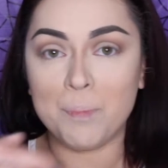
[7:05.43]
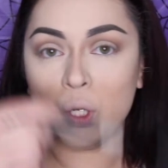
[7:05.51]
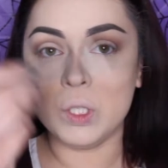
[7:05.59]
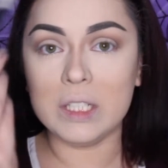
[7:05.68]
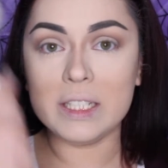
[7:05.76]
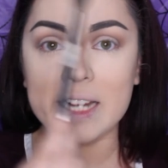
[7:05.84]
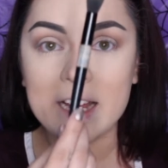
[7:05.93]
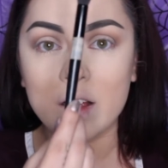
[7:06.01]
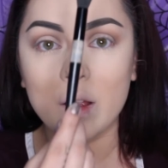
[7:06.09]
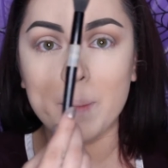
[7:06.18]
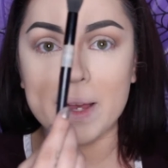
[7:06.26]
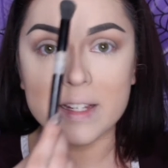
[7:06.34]
Pulling
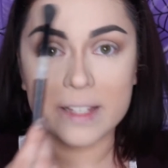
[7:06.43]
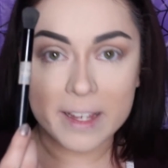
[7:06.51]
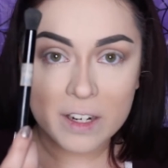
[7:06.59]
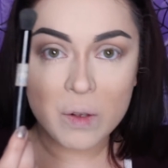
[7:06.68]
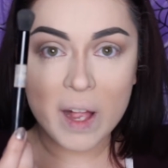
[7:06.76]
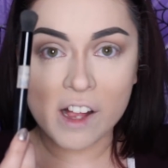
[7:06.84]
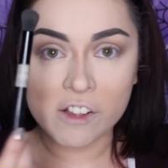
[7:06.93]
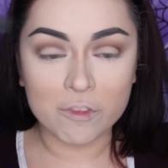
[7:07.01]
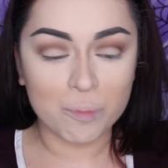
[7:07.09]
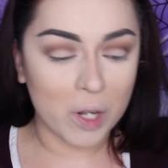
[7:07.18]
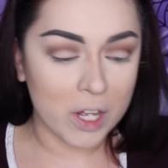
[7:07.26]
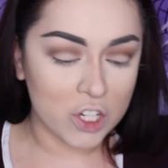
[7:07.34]
out my Ghetto
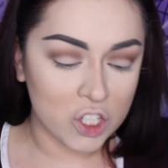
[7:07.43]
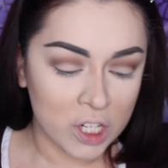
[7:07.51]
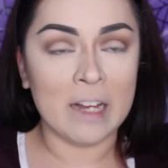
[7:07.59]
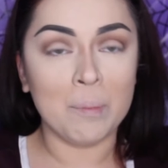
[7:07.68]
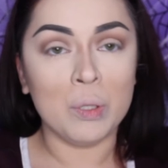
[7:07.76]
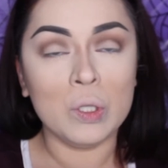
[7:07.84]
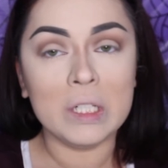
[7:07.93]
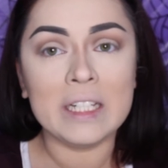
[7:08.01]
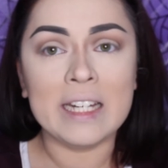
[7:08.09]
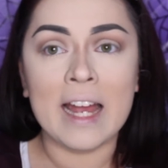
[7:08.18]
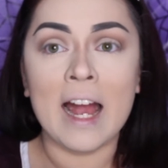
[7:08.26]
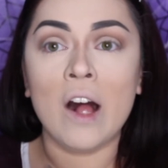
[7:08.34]
Elf brush, and I'm
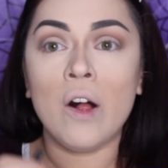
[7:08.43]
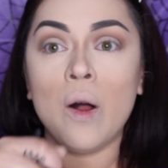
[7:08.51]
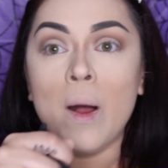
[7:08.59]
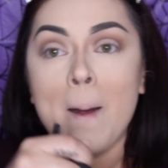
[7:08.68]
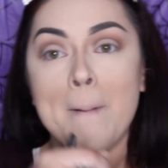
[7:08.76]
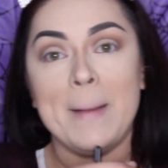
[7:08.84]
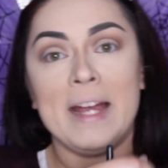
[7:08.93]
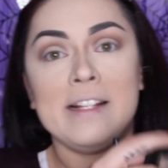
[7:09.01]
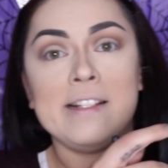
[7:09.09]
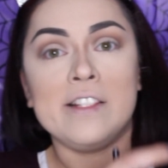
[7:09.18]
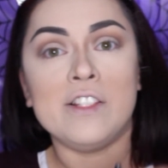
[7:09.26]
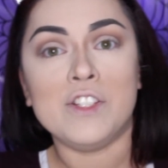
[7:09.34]
pulling out my
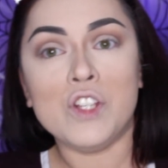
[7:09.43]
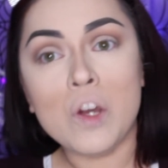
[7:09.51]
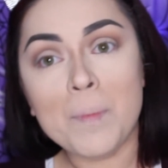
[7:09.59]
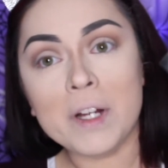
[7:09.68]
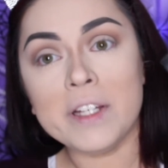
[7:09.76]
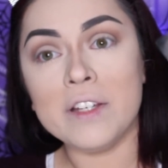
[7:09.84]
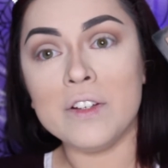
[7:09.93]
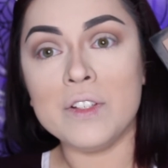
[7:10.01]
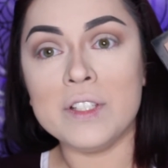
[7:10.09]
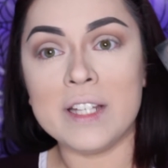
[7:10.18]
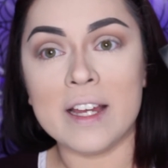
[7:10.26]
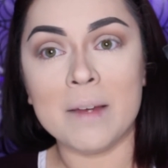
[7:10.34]
super
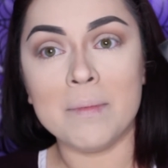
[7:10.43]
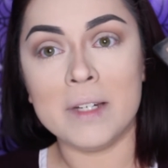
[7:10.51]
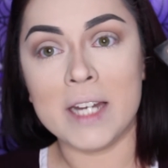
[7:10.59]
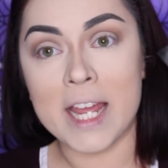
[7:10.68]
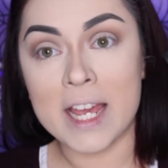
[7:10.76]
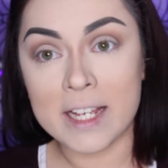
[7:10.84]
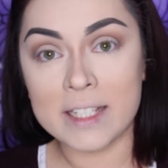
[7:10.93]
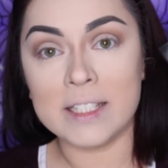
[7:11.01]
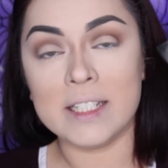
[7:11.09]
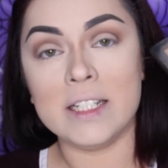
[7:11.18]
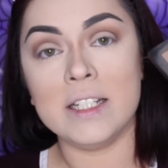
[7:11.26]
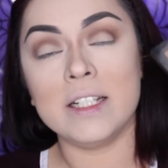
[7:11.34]
used up
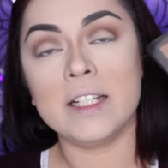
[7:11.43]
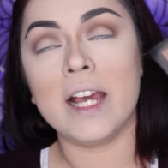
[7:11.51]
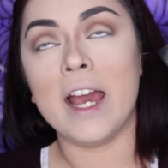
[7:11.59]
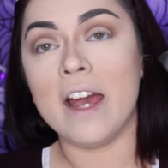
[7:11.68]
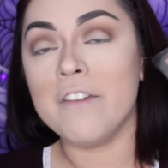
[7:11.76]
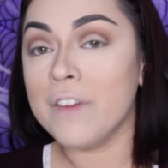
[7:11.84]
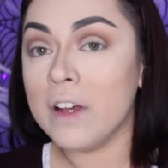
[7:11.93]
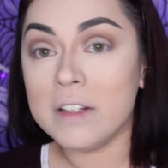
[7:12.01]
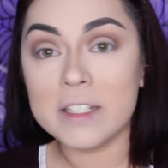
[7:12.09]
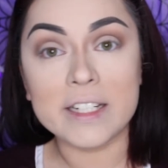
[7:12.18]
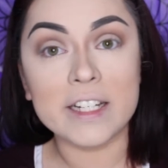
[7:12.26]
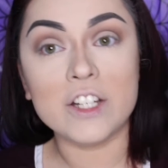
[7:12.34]
nasty Kat
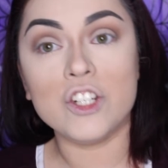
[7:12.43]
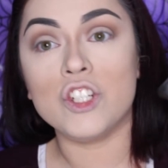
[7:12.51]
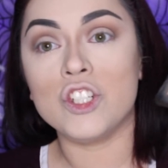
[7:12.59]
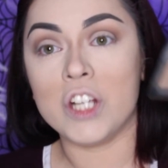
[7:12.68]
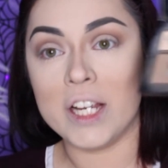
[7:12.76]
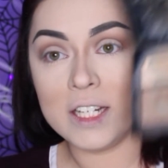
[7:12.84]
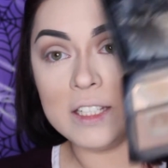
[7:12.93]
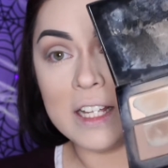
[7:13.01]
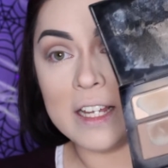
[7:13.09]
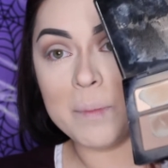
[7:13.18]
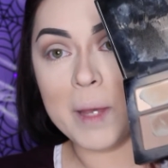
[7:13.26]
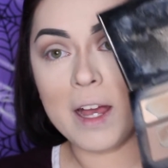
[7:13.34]
Von D Shade and
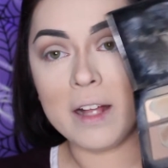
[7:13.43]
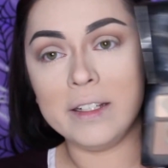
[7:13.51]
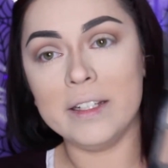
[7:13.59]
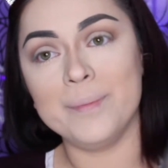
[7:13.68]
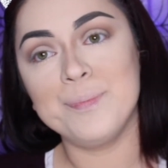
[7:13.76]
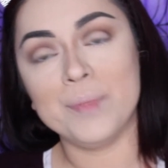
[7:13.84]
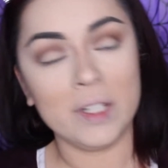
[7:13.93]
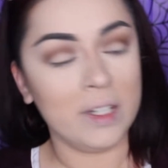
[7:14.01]
Light palette.